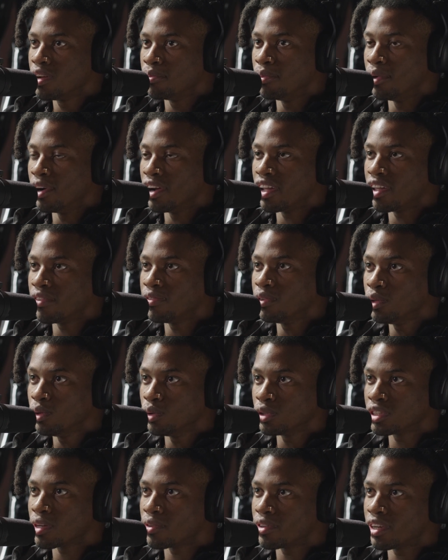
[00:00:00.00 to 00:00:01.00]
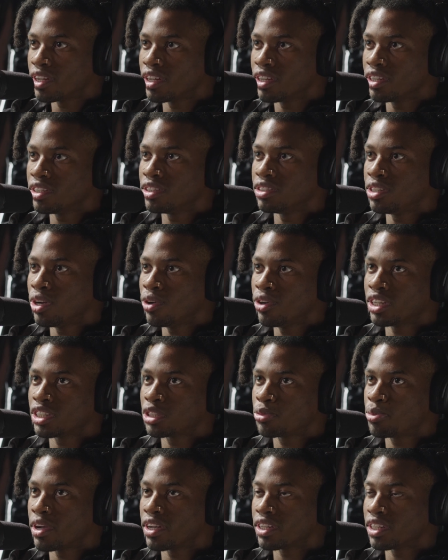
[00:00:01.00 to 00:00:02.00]
But if you do something they don't
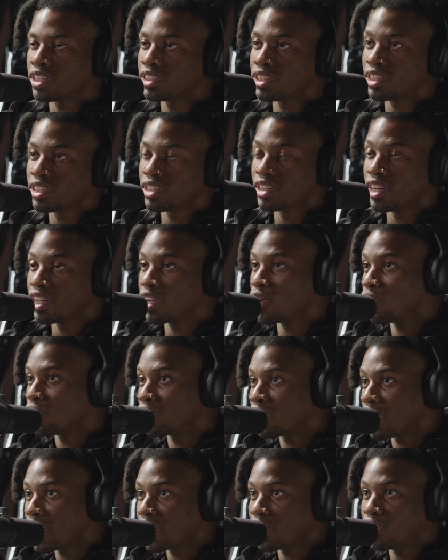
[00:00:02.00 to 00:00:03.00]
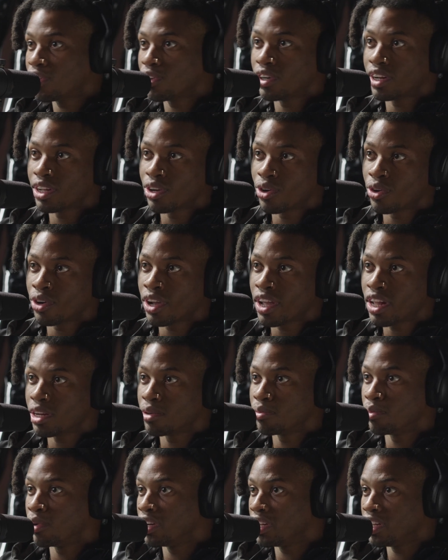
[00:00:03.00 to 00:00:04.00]
expect, it's either they're gonna like it or they're gonna hate
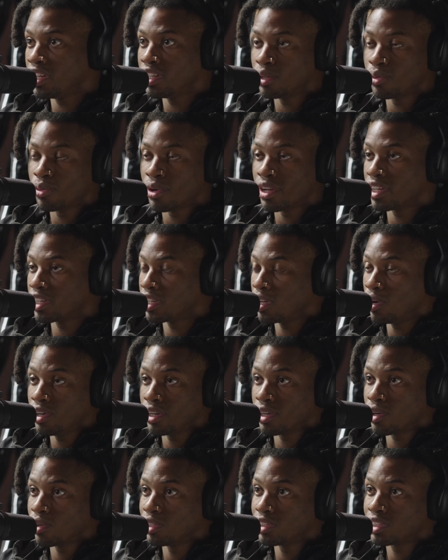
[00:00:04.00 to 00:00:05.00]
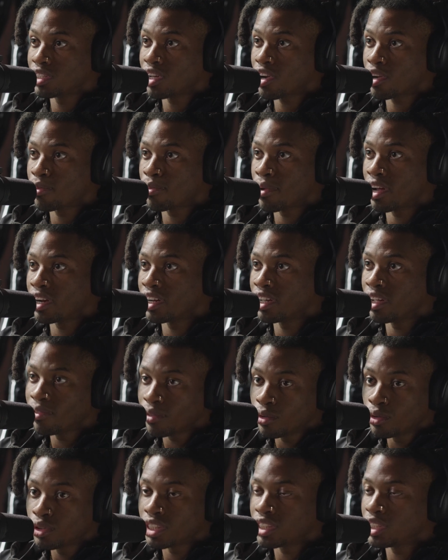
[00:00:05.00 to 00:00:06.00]
it. But either way it go, they're gonna talk about it. If
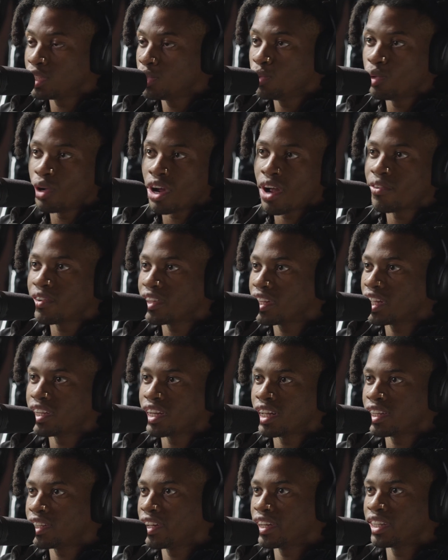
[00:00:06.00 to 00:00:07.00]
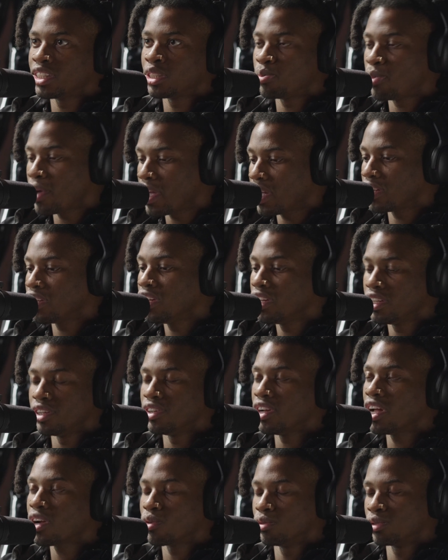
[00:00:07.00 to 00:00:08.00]
you just do everything that they expect,
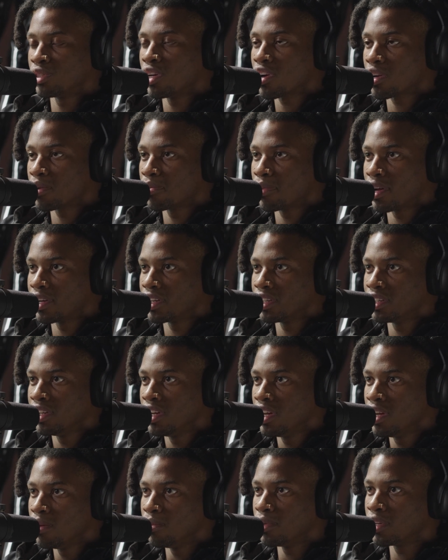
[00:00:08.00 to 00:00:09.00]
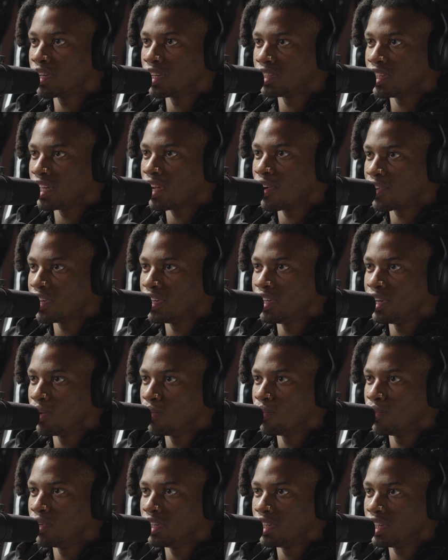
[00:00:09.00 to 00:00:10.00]
they're not gonna talk about it because they already know
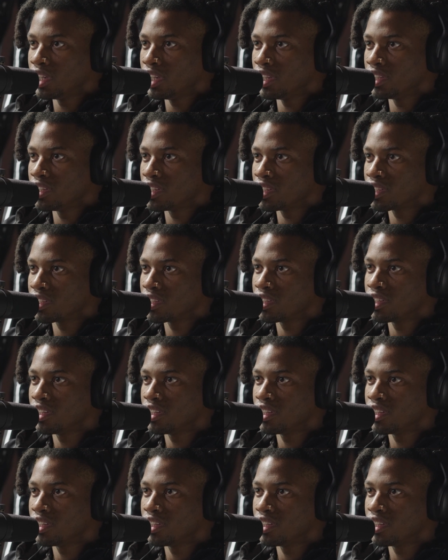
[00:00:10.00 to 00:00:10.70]
what it is.